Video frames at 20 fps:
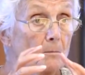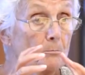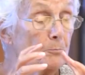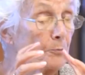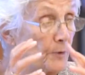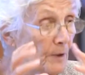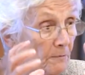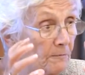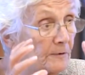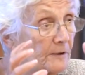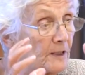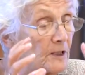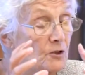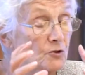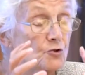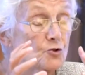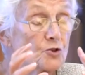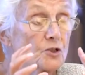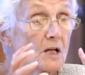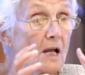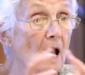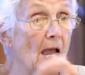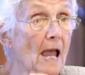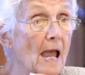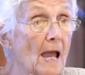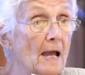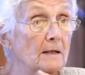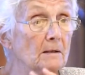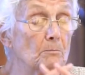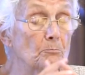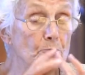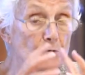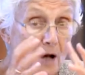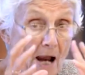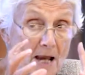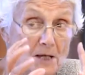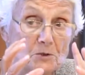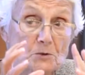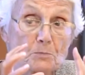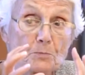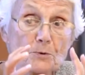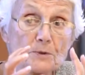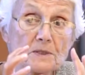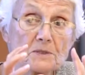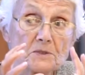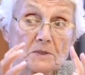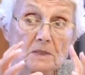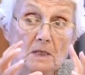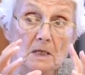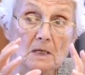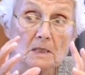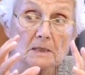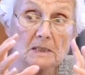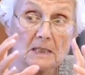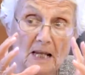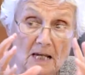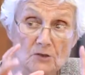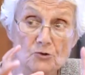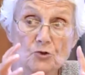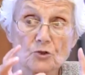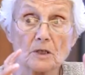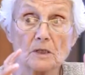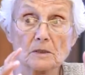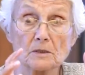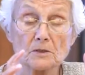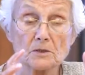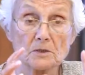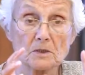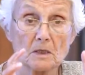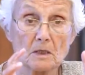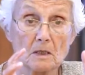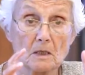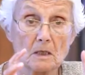privileged and prosperous nations